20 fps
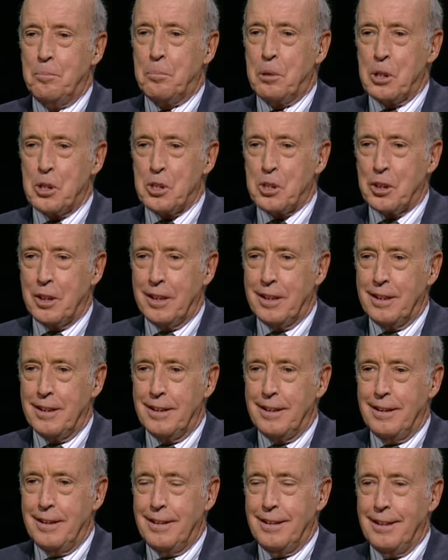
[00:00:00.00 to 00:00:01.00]
person
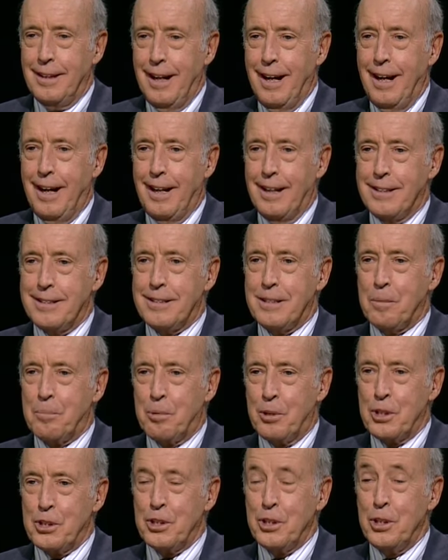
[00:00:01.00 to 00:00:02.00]
as the
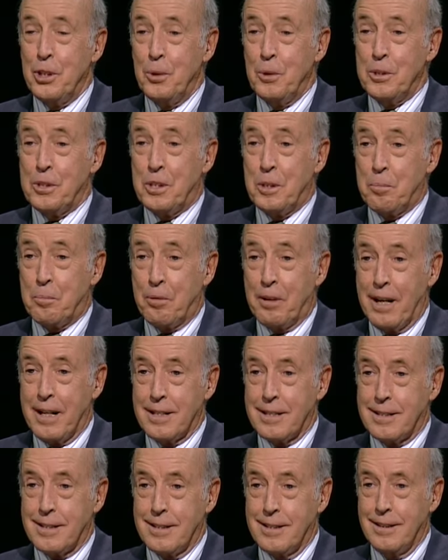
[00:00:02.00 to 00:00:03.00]
person who was
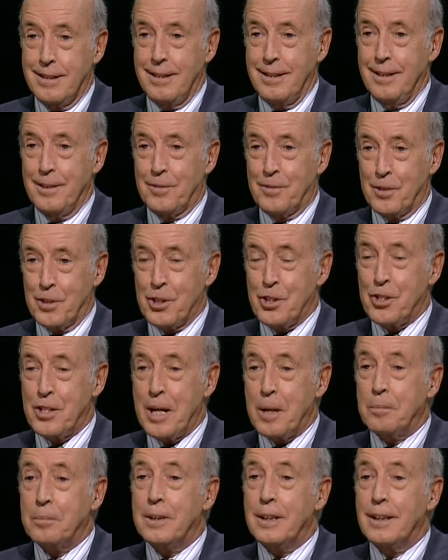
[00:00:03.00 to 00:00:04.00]
depressed in the first
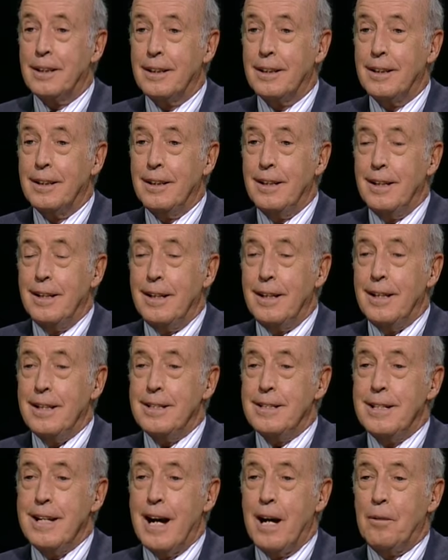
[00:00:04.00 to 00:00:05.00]
chapter. Mm -hmm.
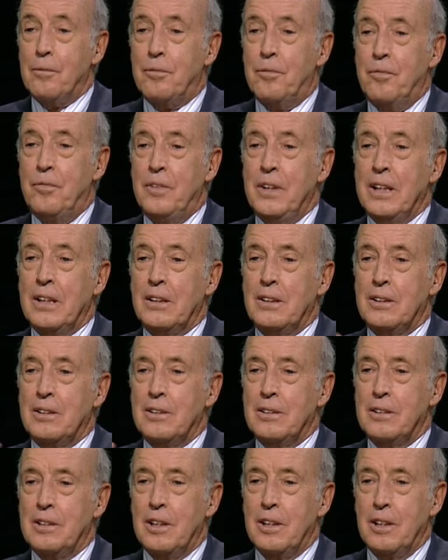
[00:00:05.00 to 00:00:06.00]
He's now
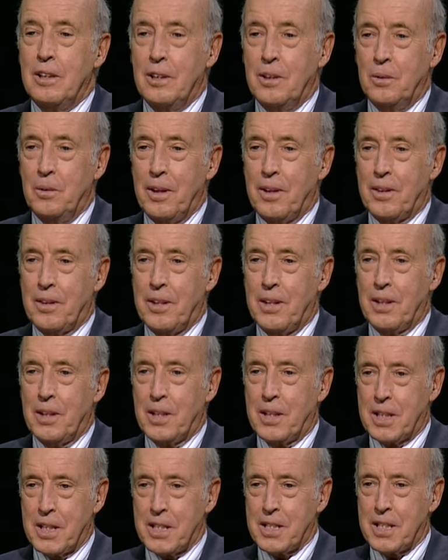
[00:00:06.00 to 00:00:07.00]
filled with
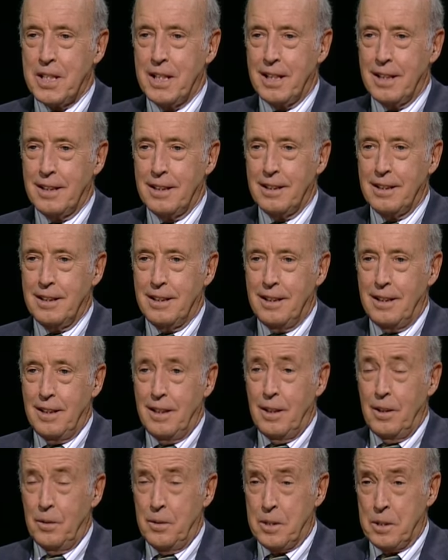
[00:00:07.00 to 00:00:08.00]
Krishna, mm-hmm.
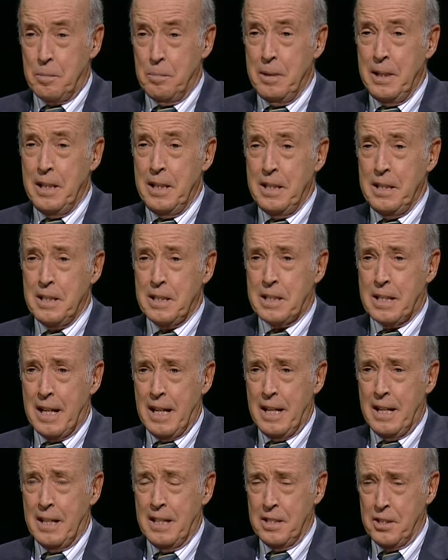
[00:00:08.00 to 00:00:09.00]
which means
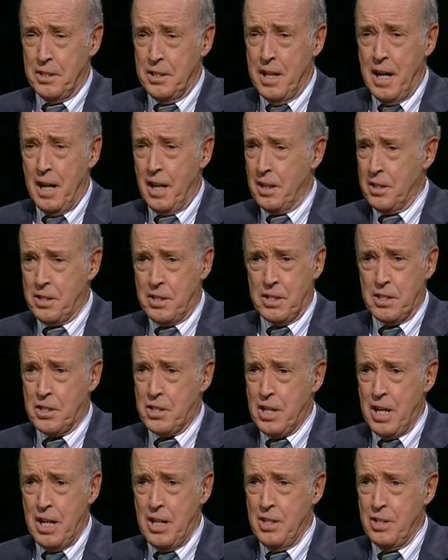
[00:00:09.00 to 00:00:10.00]
that his knowledge has
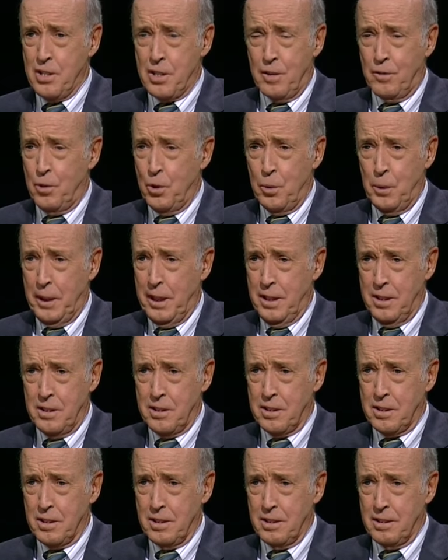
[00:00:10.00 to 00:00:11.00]
changed of who he
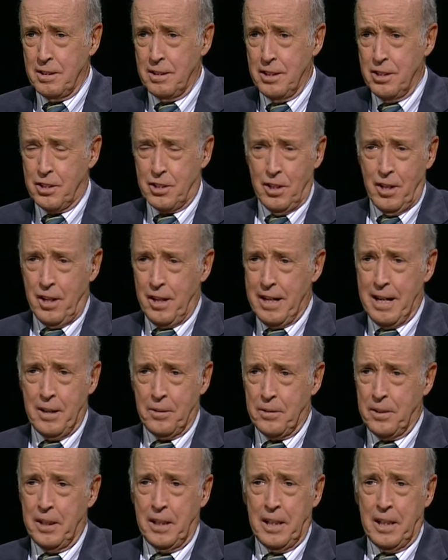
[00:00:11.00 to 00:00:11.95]
is. Mm-hmm. He started out